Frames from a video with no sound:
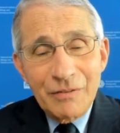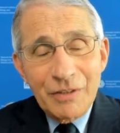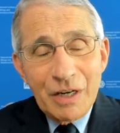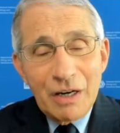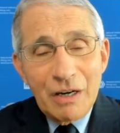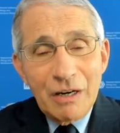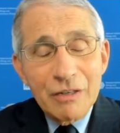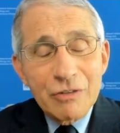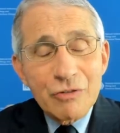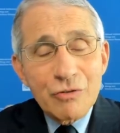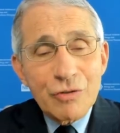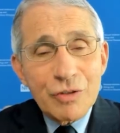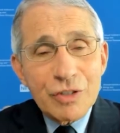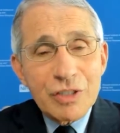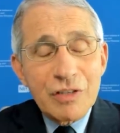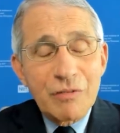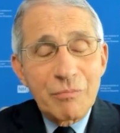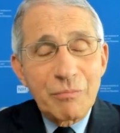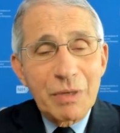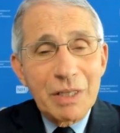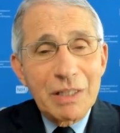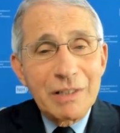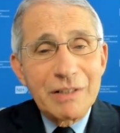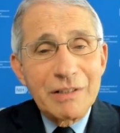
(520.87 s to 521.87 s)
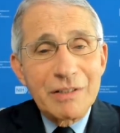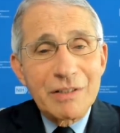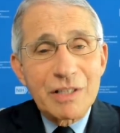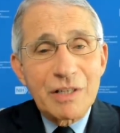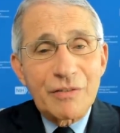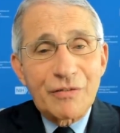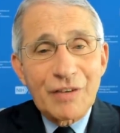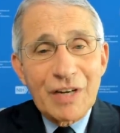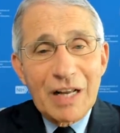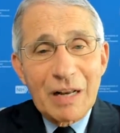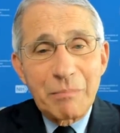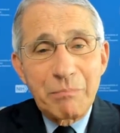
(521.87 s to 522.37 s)
of the hundreds of
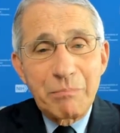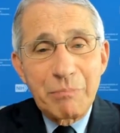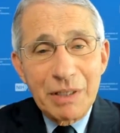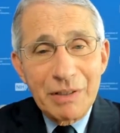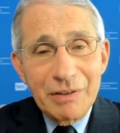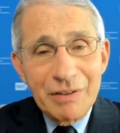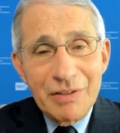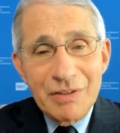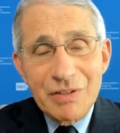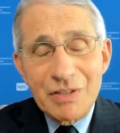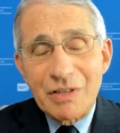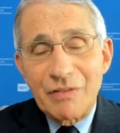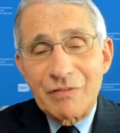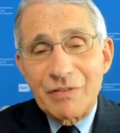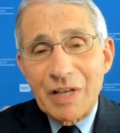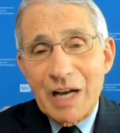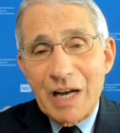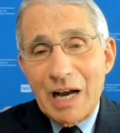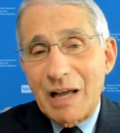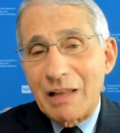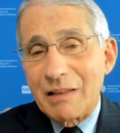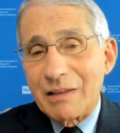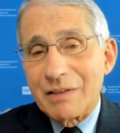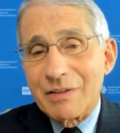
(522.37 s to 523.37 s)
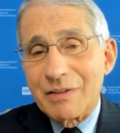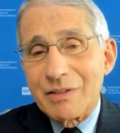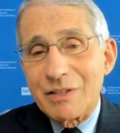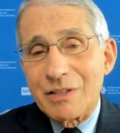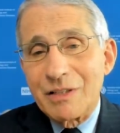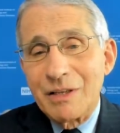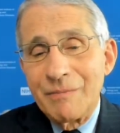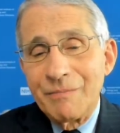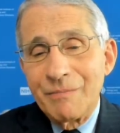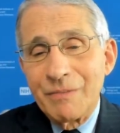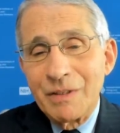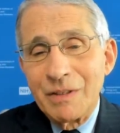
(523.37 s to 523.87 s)
millions, if not billions of
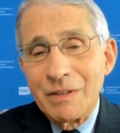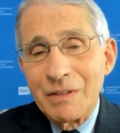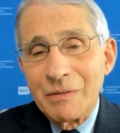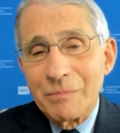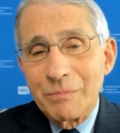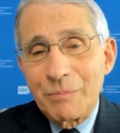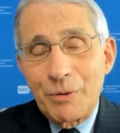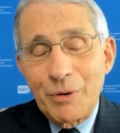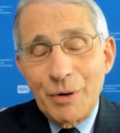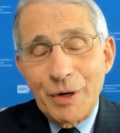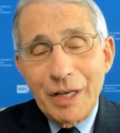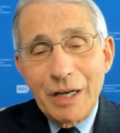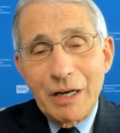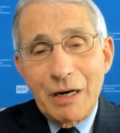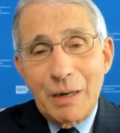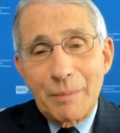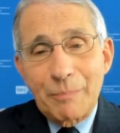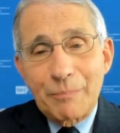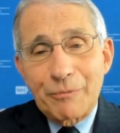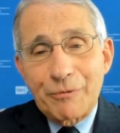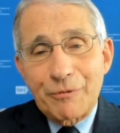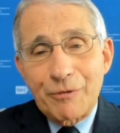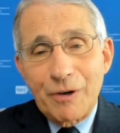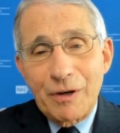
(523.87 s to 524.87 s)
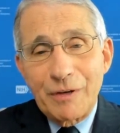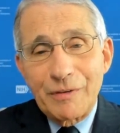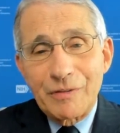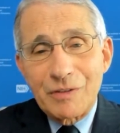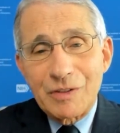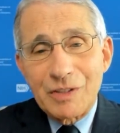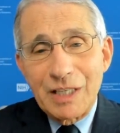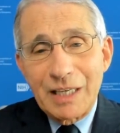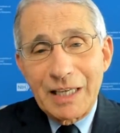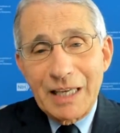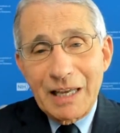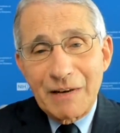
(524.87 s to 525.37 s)
dollars putting up
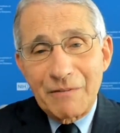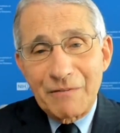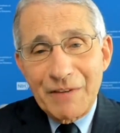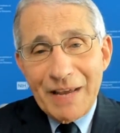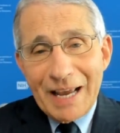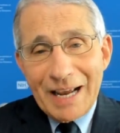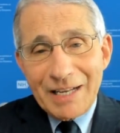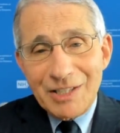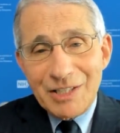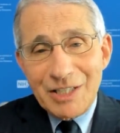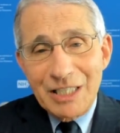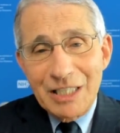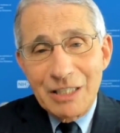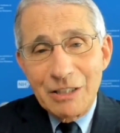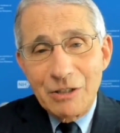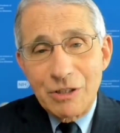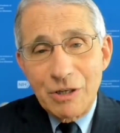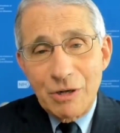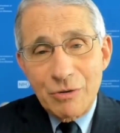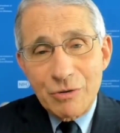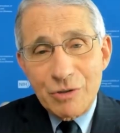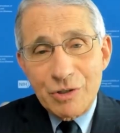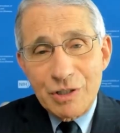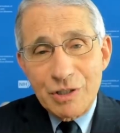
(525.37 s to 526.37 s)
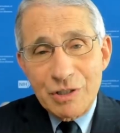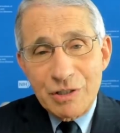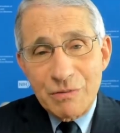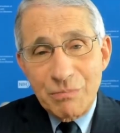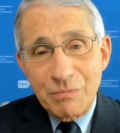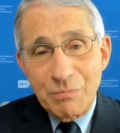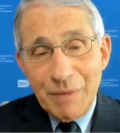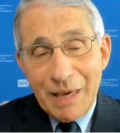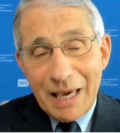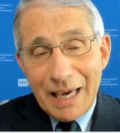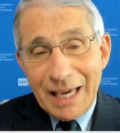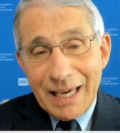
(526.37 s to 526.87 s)
front to get vaccine
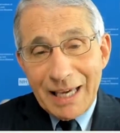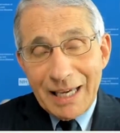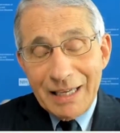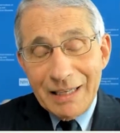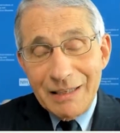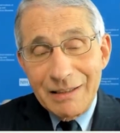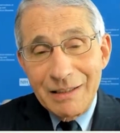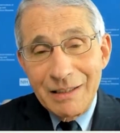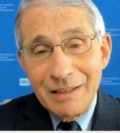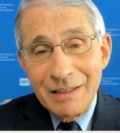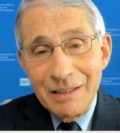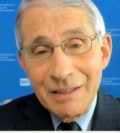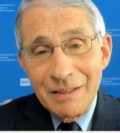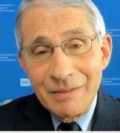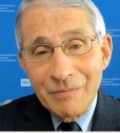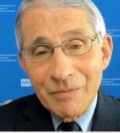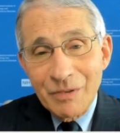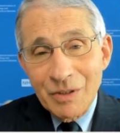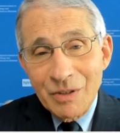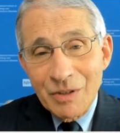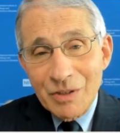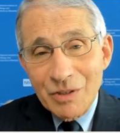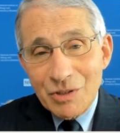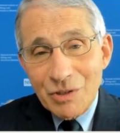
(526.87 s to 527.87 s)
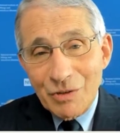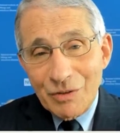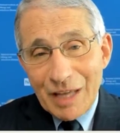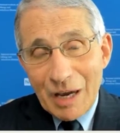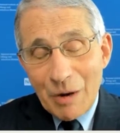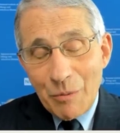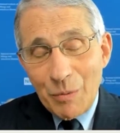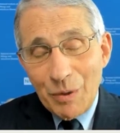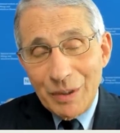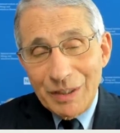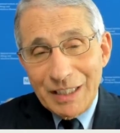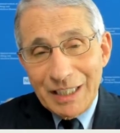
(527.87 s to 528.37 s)
doses made so
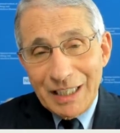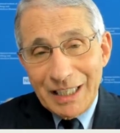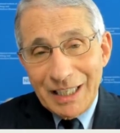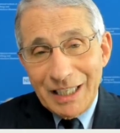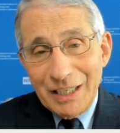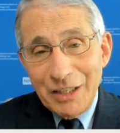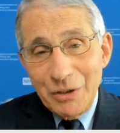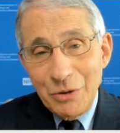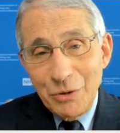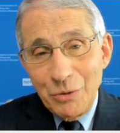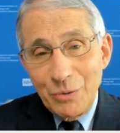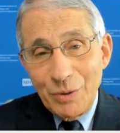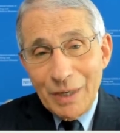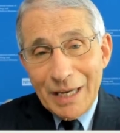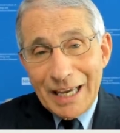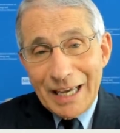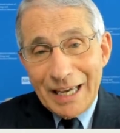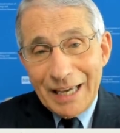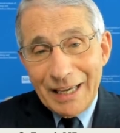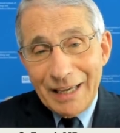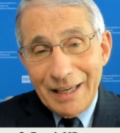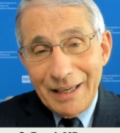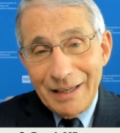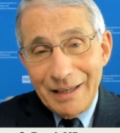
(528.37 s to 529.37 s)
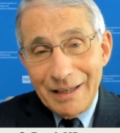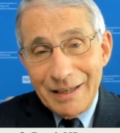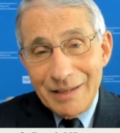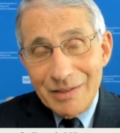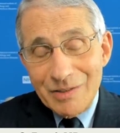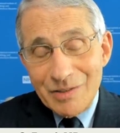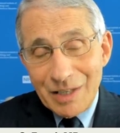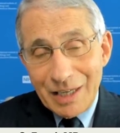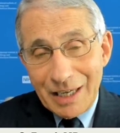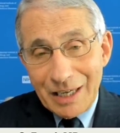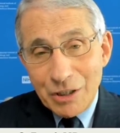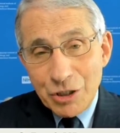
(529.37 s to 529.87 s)
that when the EUA
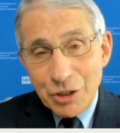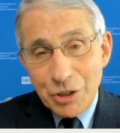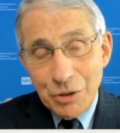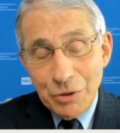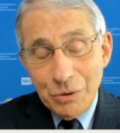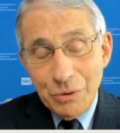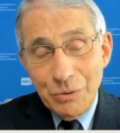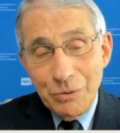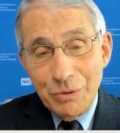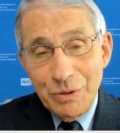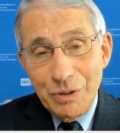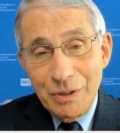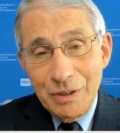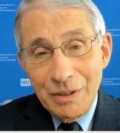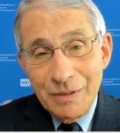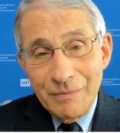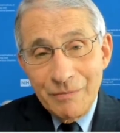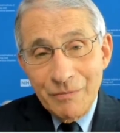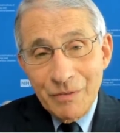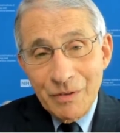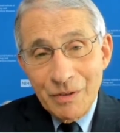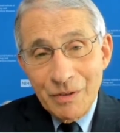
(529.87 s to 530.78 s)
is issued,